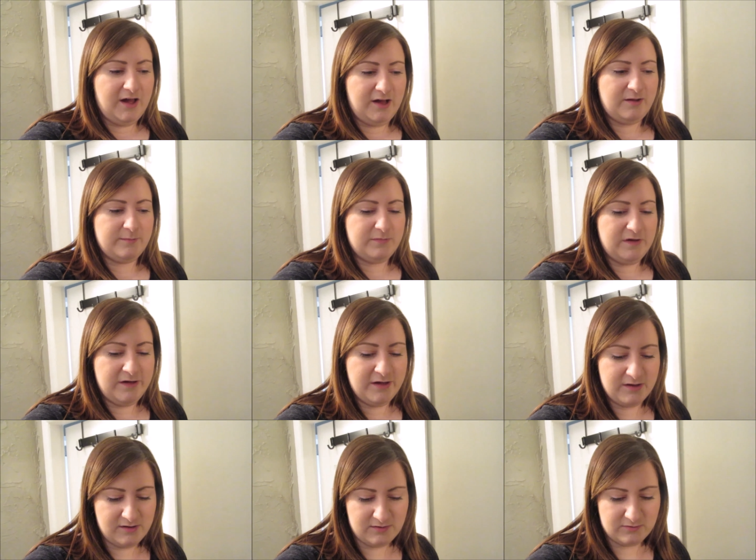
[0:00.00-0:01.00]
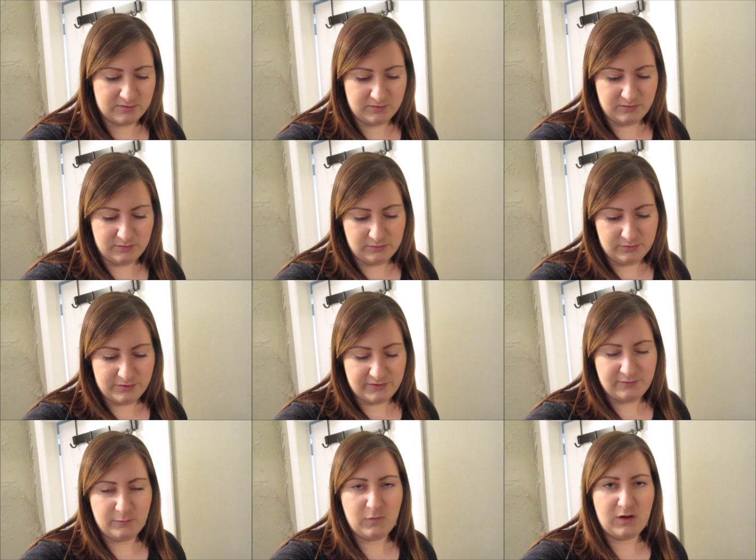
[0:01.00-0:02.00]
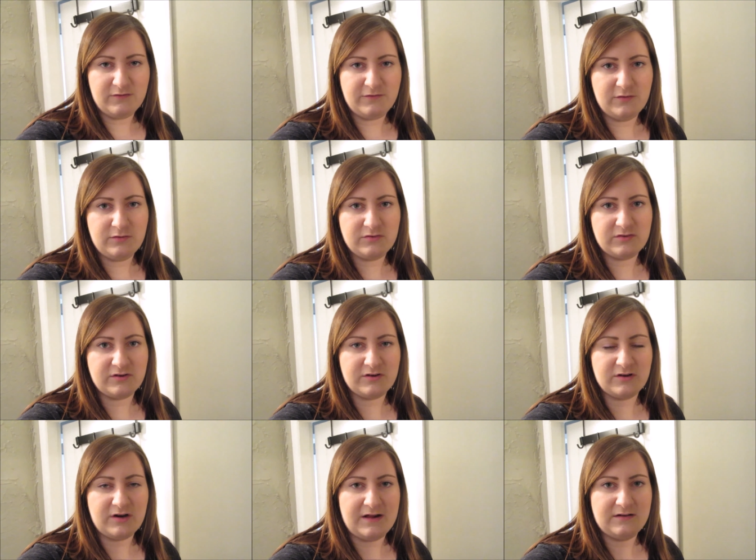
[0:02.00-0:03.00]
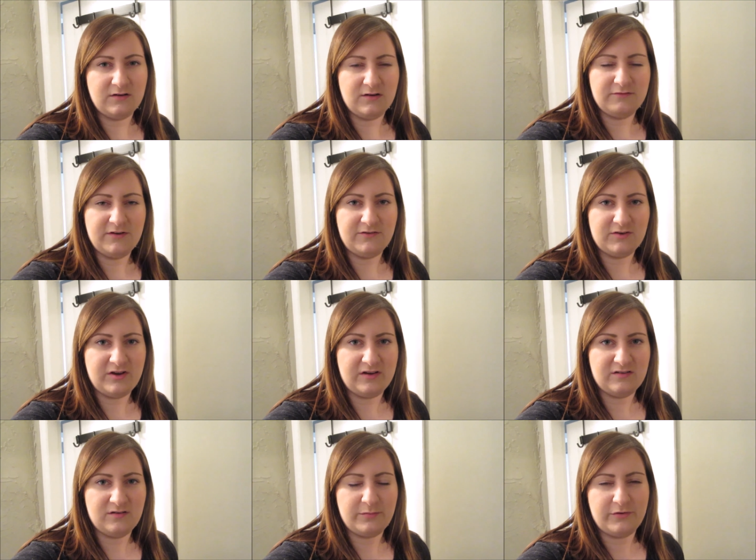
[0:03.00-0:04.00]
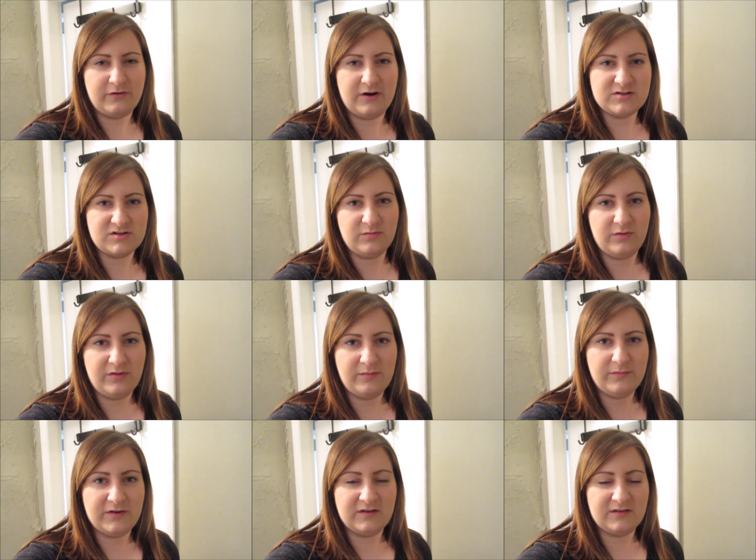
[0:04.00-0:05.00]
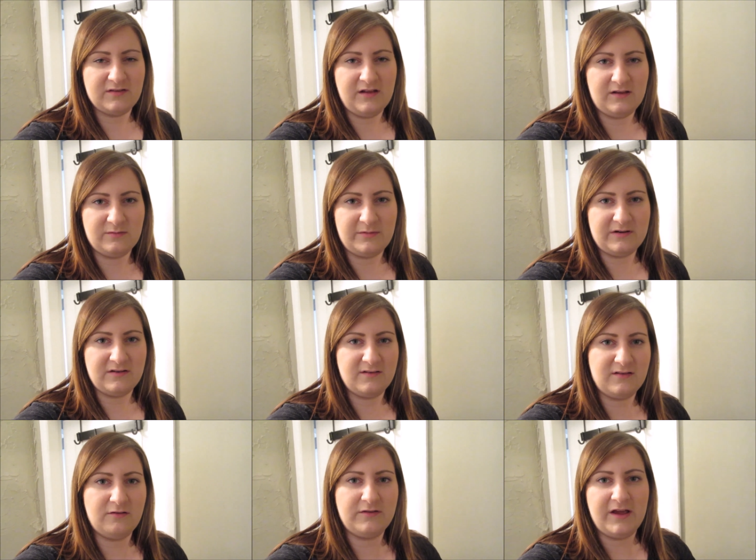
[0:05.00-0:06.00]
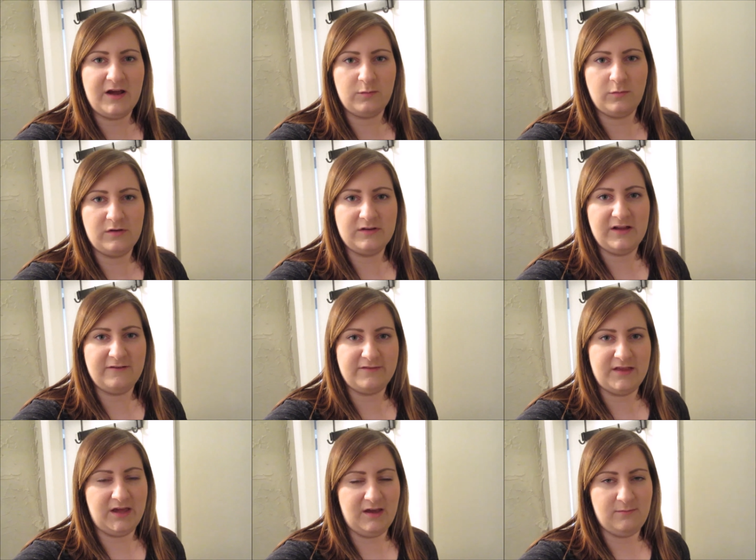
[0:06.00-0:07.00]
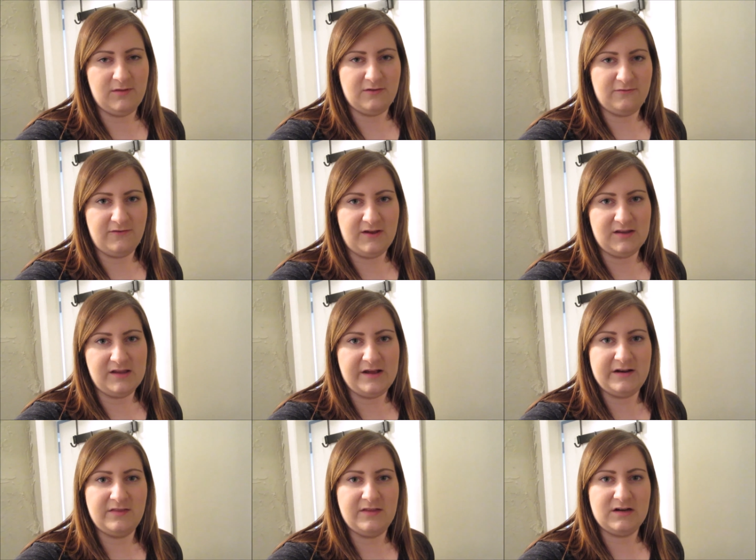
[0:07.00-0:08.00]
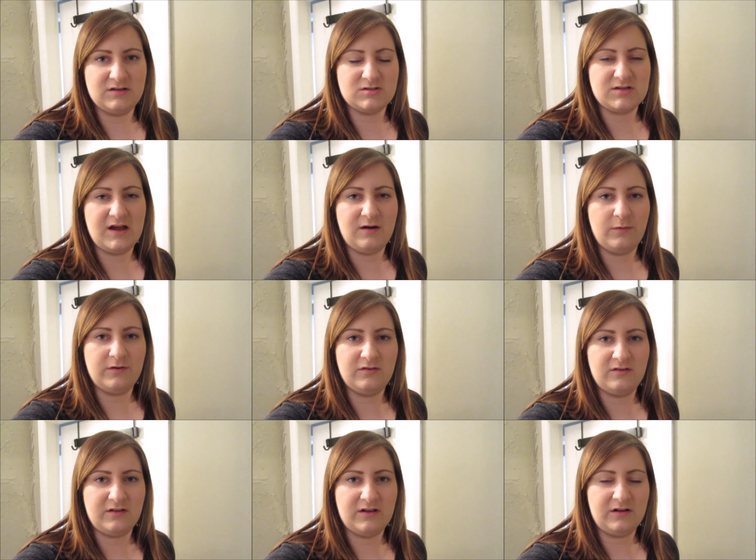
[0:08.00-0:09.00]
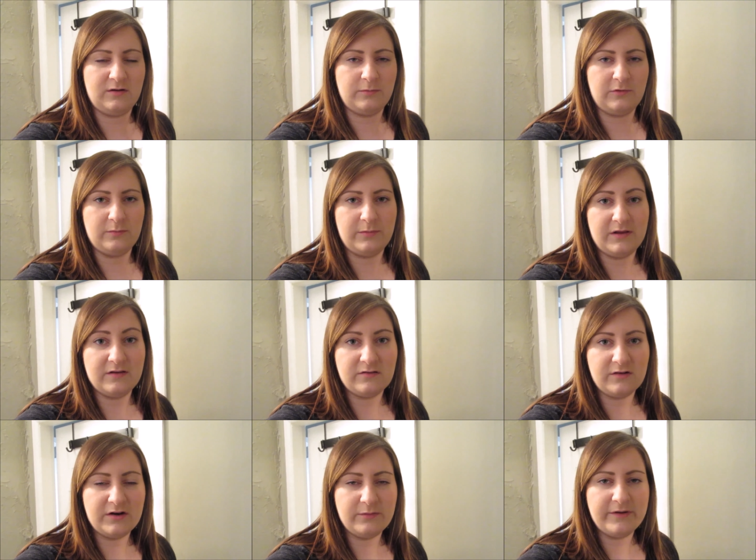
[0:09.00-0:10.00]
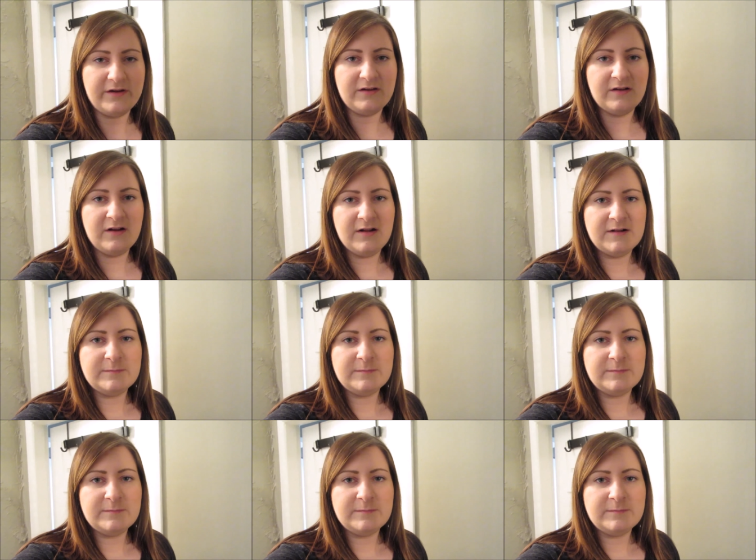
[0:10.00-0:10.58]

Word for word: Um, so the Wondfos are, I don't know, I've never tested progression with them because last pregnancy only had one left that gave me the faint line and then I just kind of went to the Clearblue plus right away.